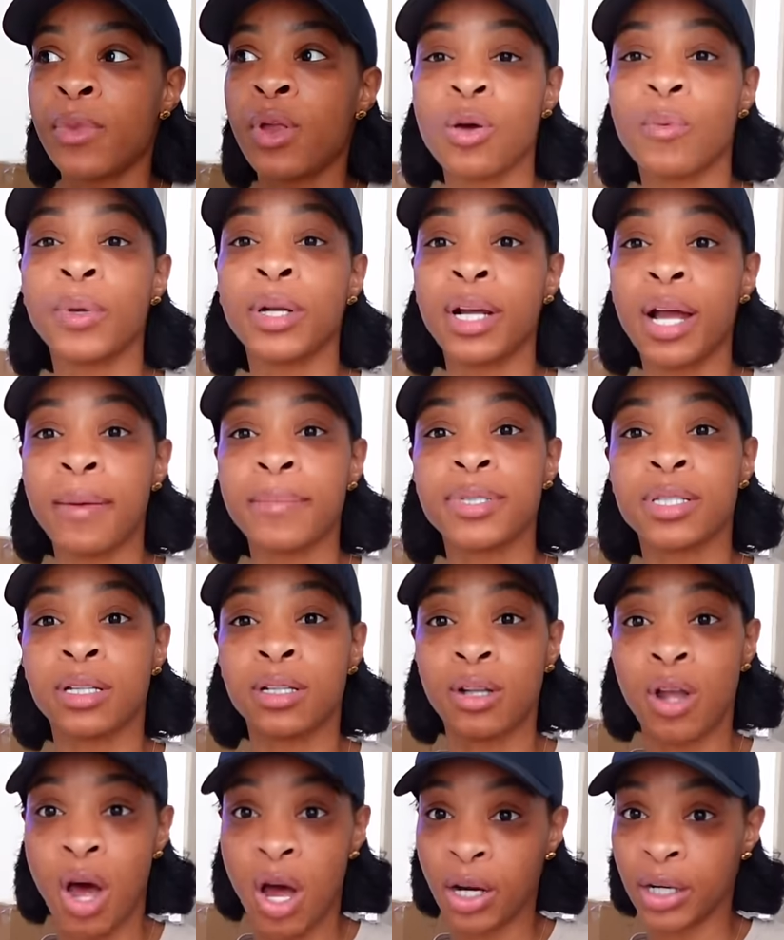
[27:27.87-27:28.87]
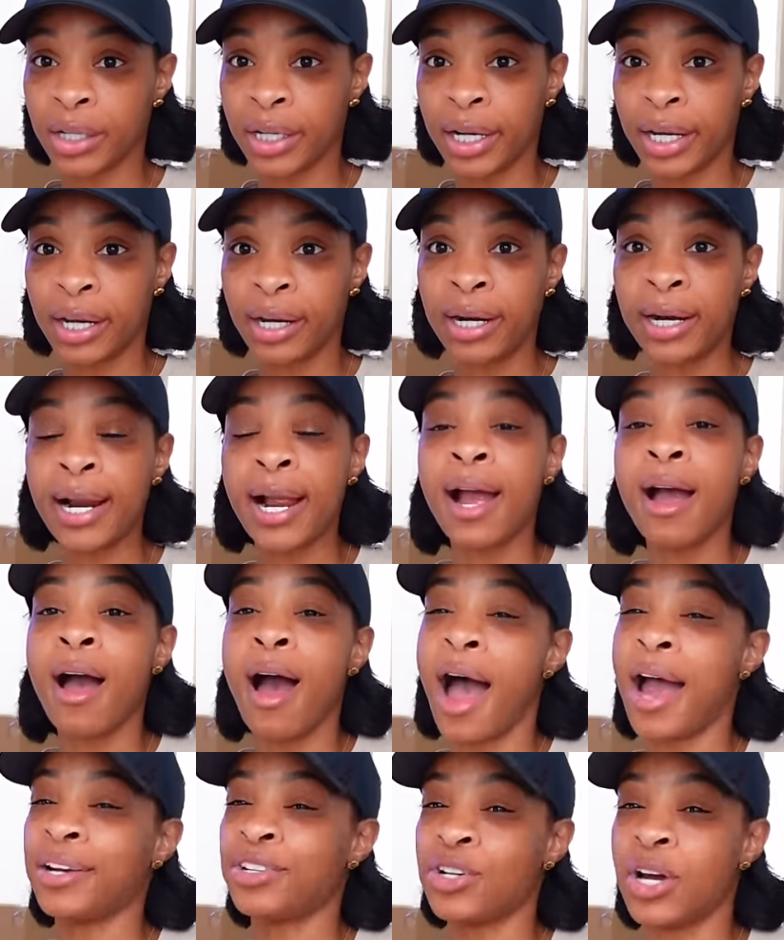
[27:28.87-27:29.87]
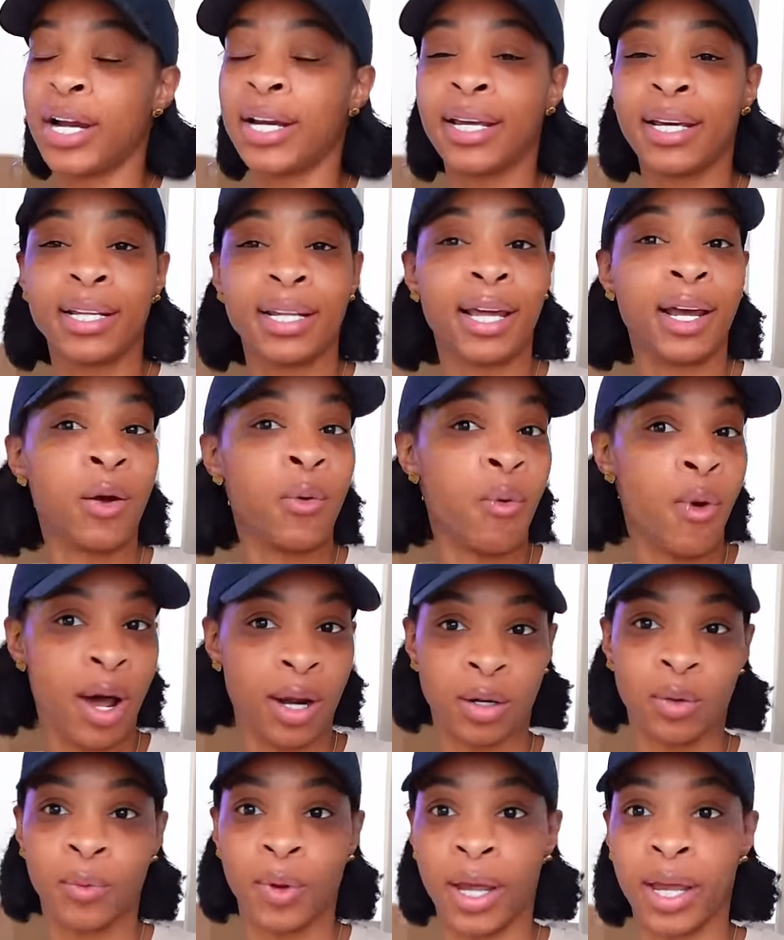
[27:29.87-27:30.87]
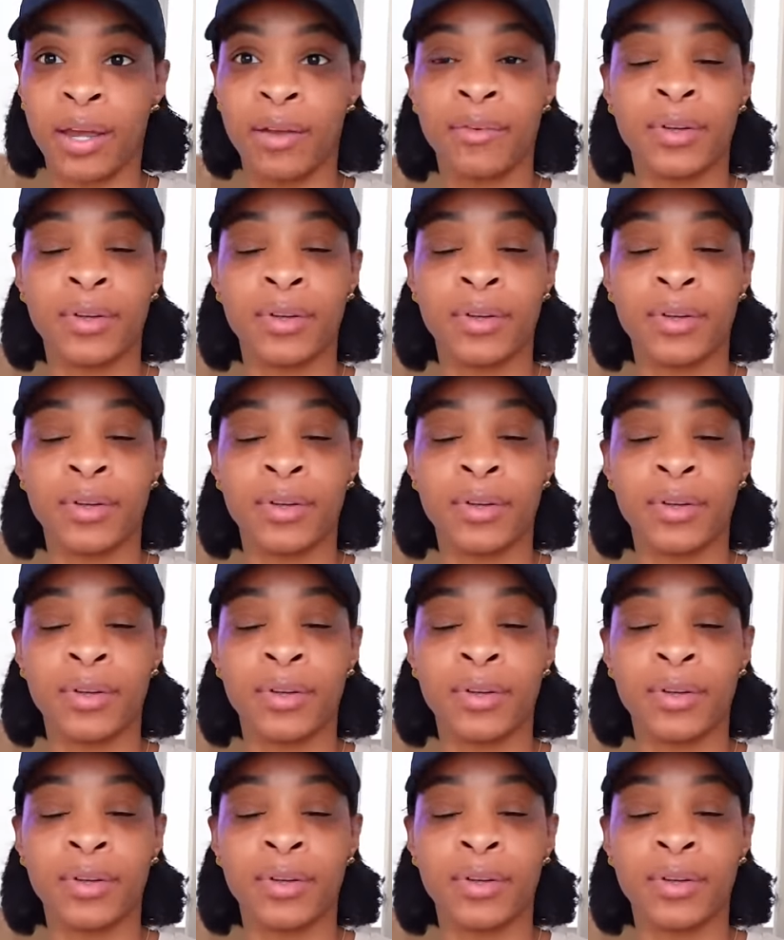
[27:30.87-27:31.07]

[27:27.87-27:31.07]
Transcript: So when it comes to longer hair, I try to get like a water wave,